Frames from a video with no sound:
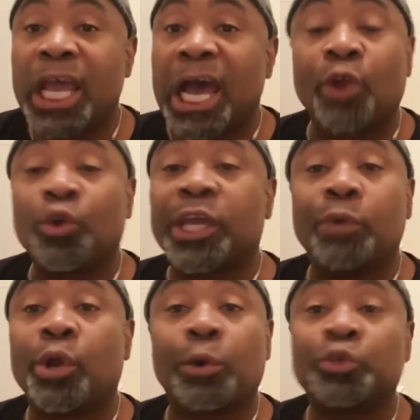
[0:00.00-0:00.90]
I don't care
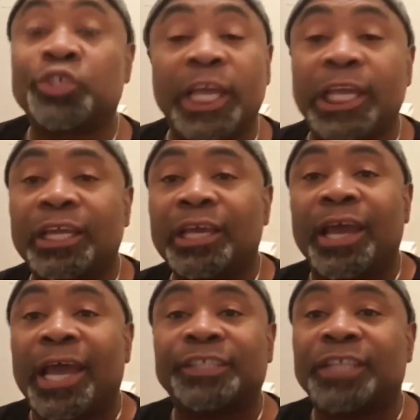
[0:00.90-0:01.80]
what I'm gonna say,
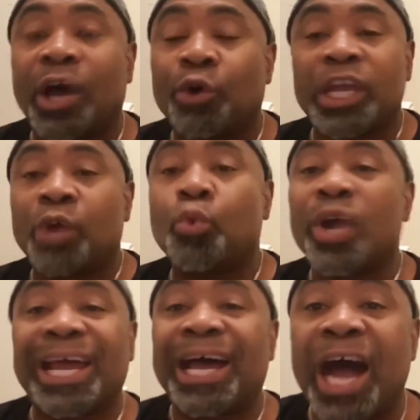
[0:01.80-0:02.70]
and say I don't care
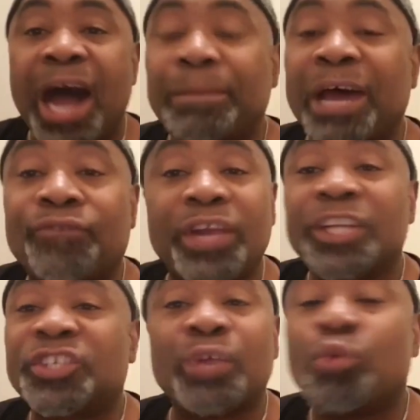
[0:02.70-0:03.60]
what I, am not afraid to
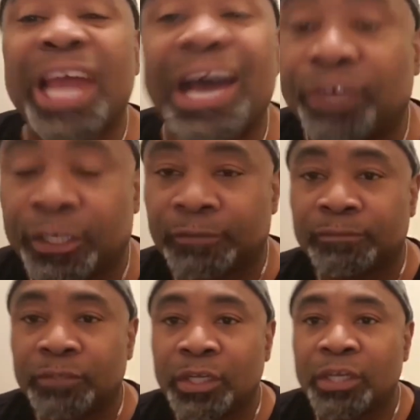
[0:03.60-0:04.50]
say whatever
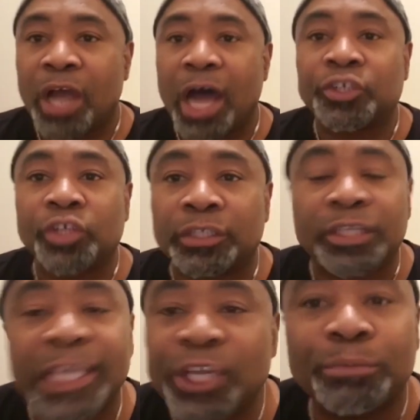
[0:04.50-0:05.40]
uh, to to
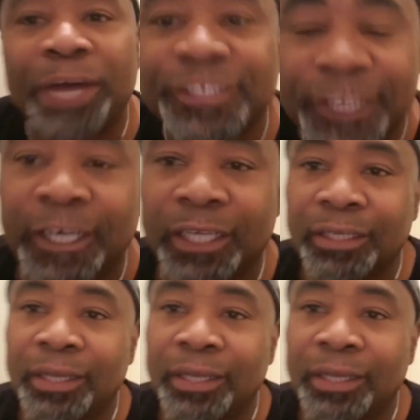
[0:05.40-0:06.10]
heal my son.